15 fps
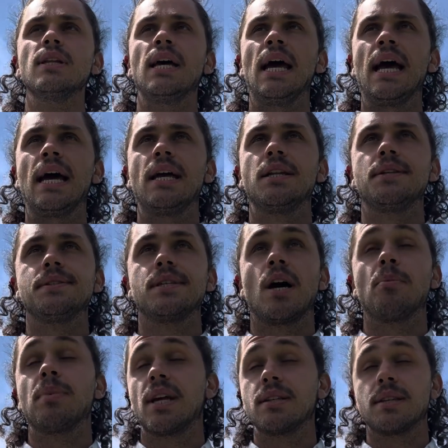And
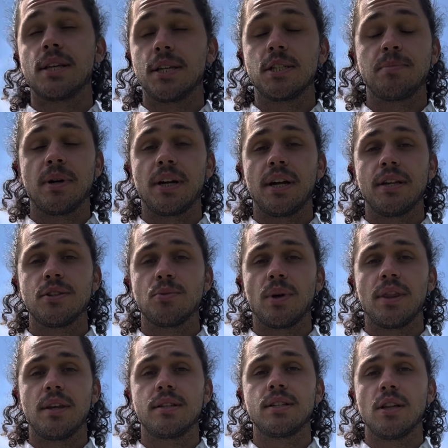because the experience
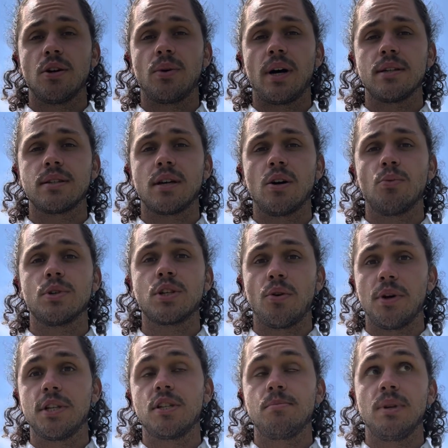with the Psilohuasca was
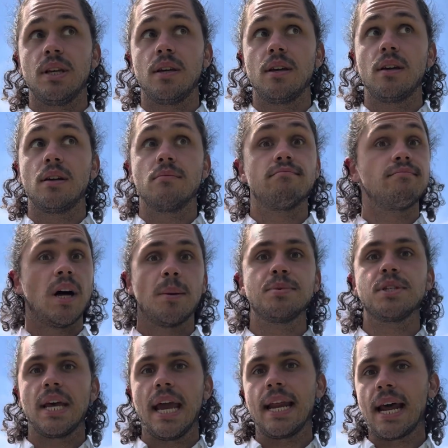going to be up
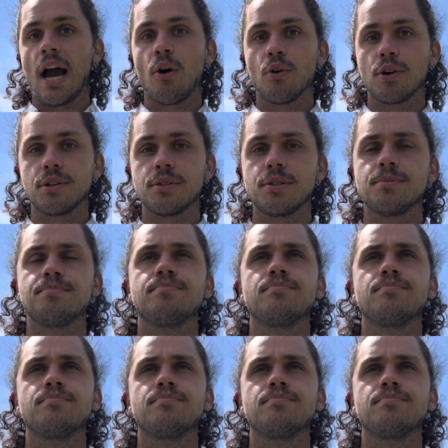to 8 hours.